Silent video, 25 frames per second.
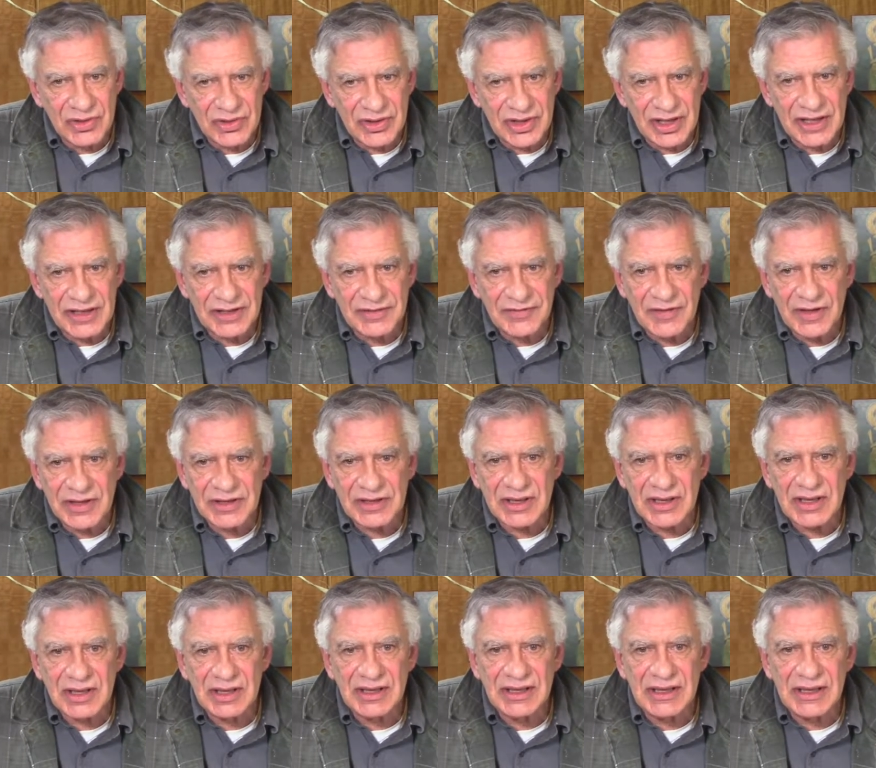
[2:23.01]
Through these
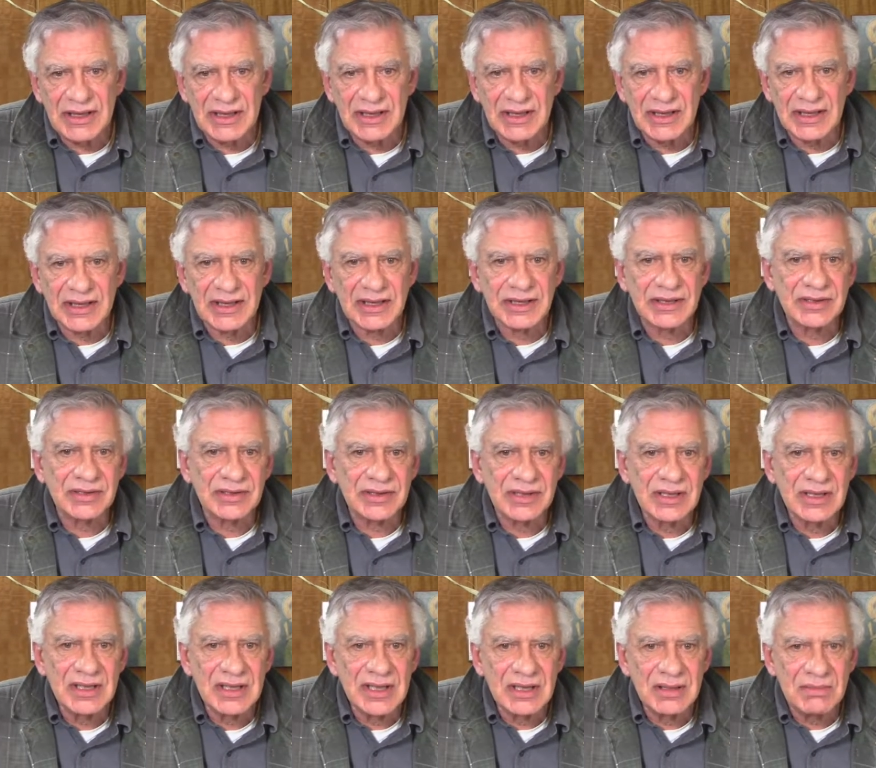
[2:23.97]
physical
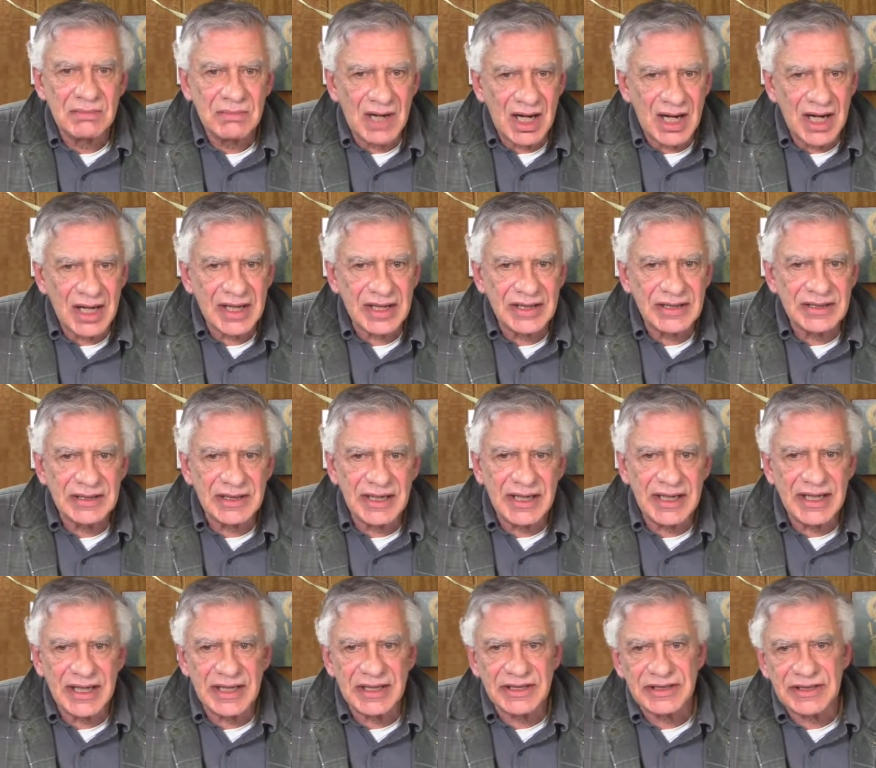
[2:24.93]
healings, Mark
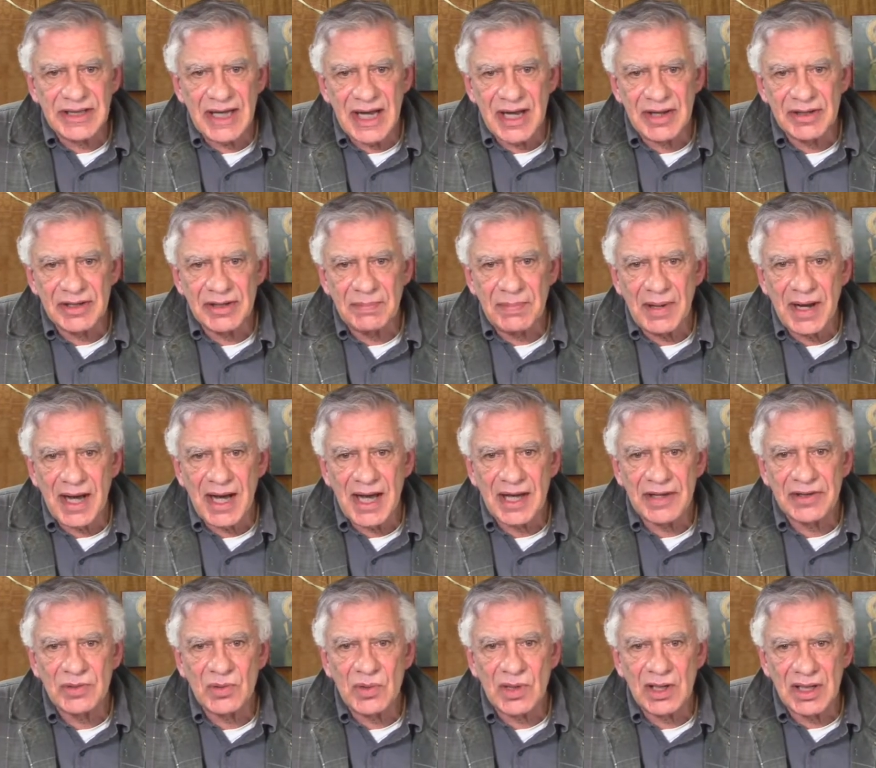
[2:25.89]
is leading us down the
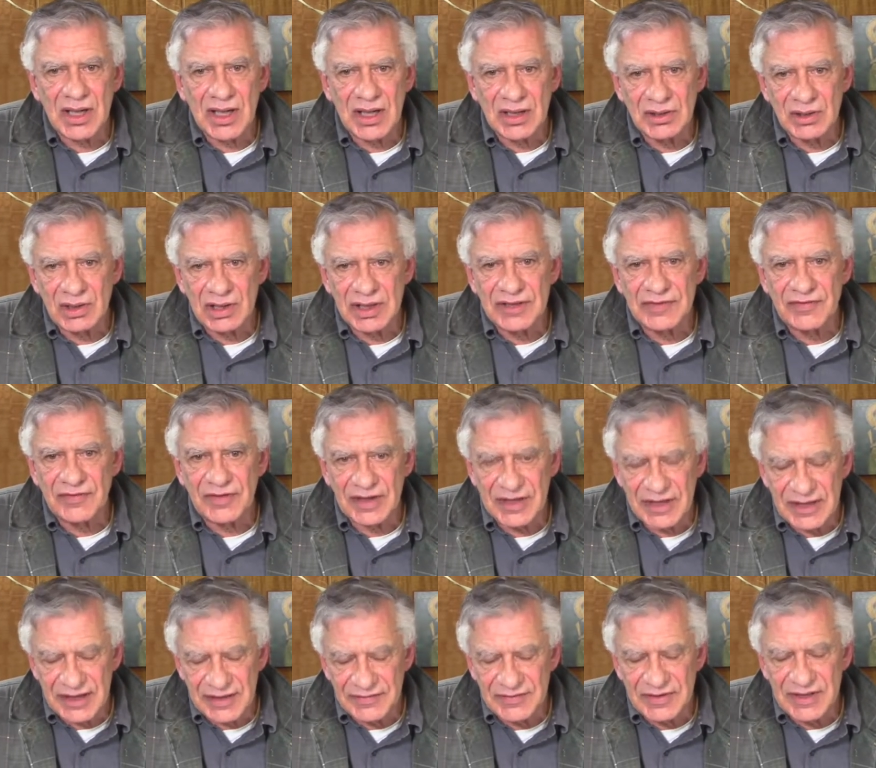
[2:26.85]
path toward our Lord's
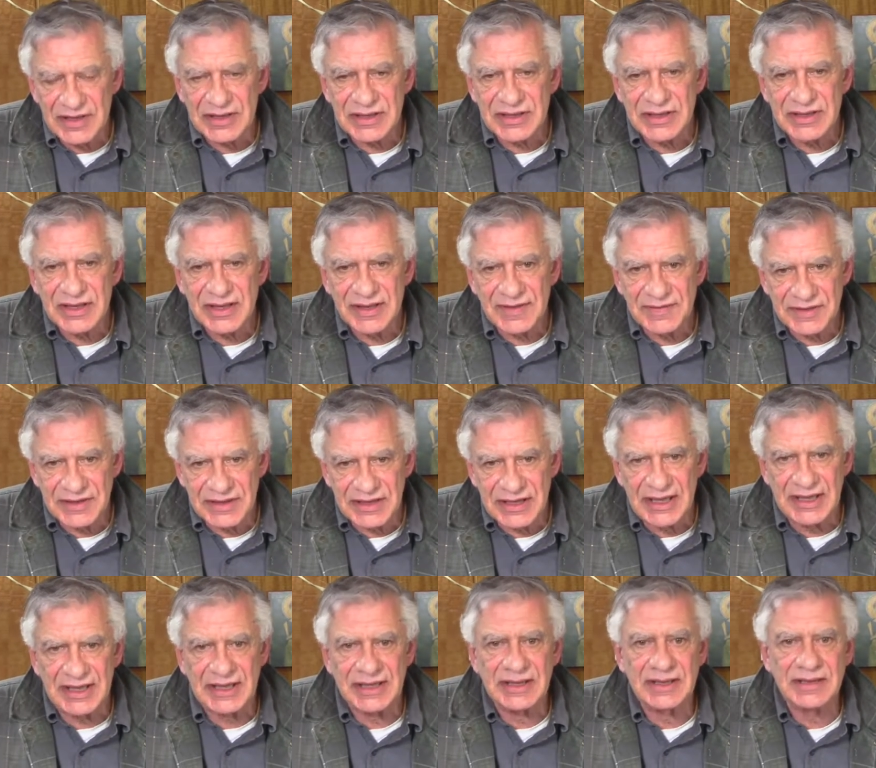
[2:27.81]
forgiveness of
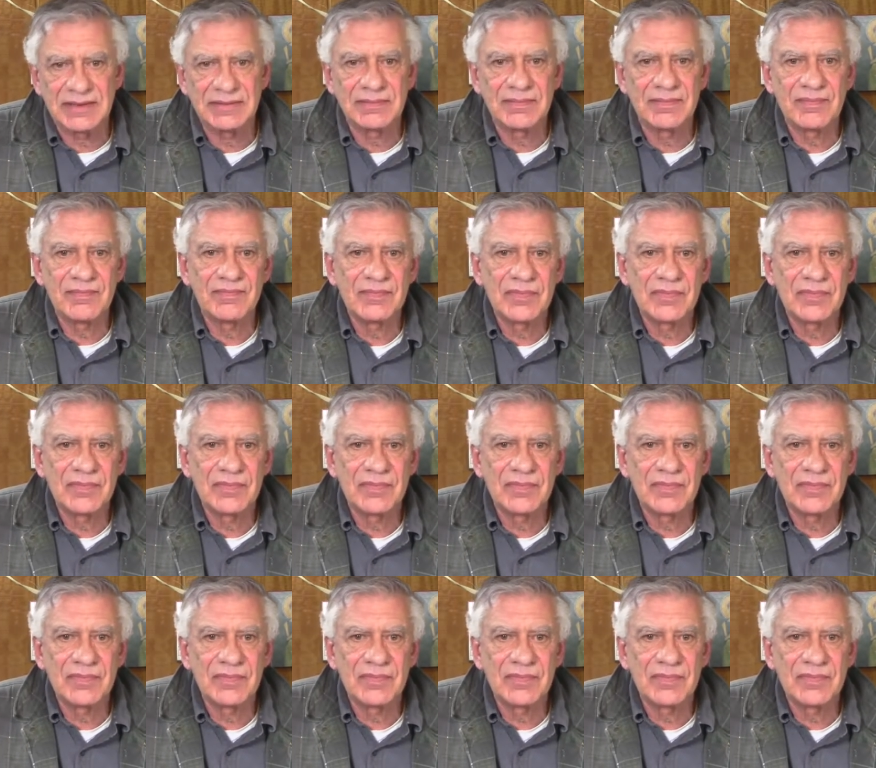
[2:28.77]
sin.